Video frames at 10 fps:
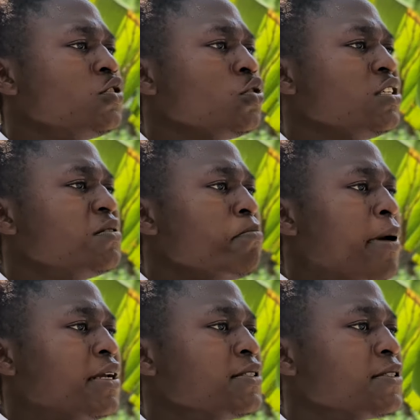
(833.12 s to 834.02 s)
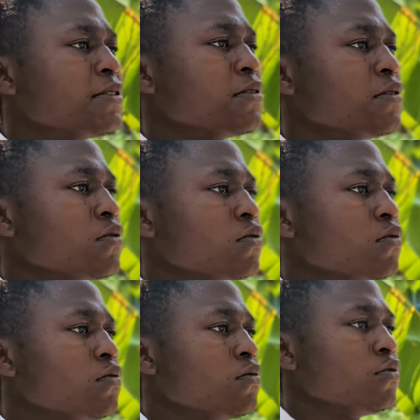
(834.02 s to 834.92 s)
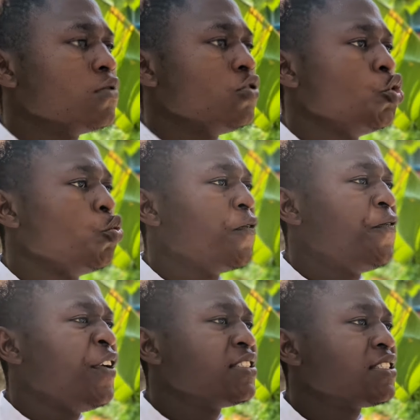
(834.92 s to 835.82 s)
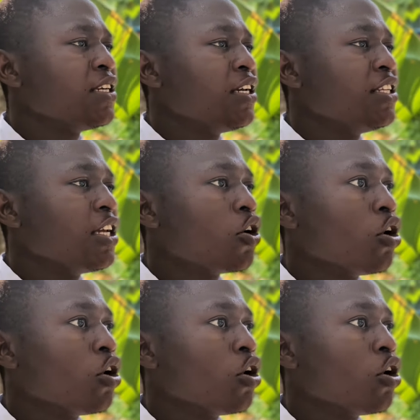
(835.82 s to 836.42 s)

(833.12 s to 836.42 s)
into this mess. You will face the